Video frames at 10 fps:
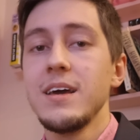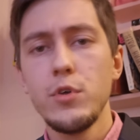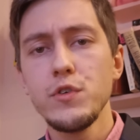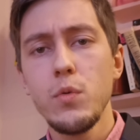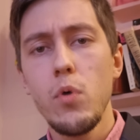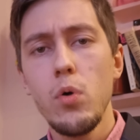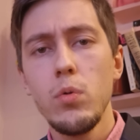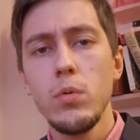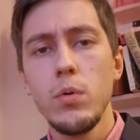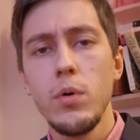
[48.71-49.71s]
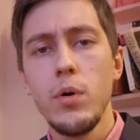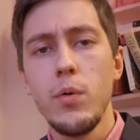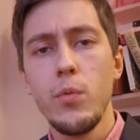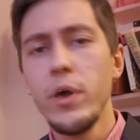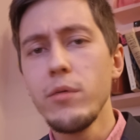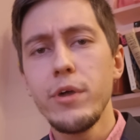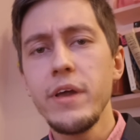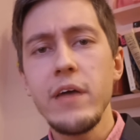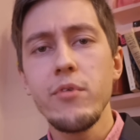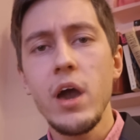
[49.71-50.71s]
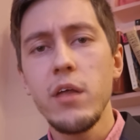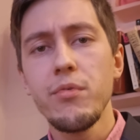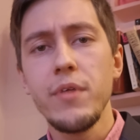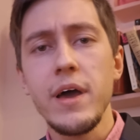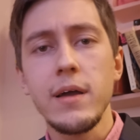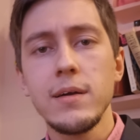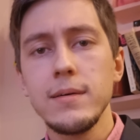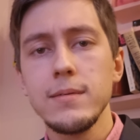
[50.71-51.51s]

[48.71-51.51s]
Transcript: First of all, we already have got a flag.